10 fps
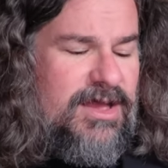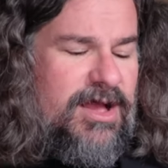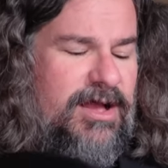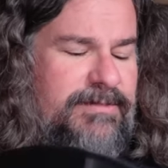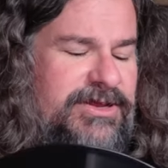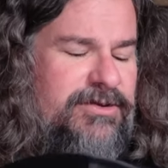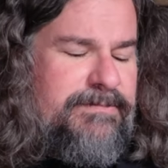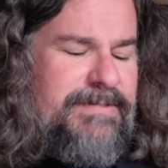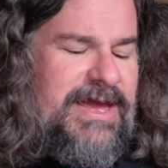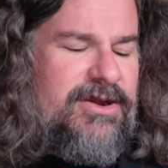a little
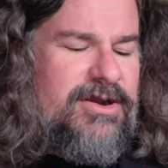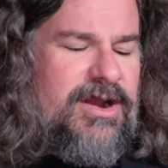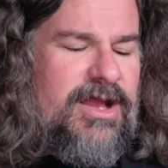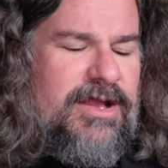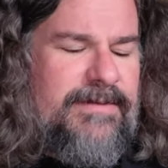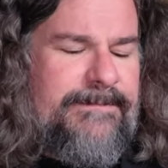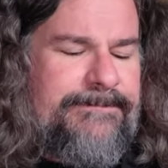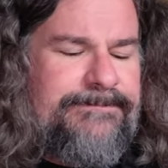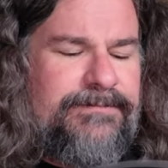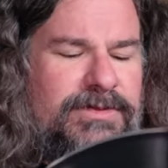
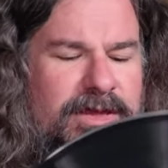better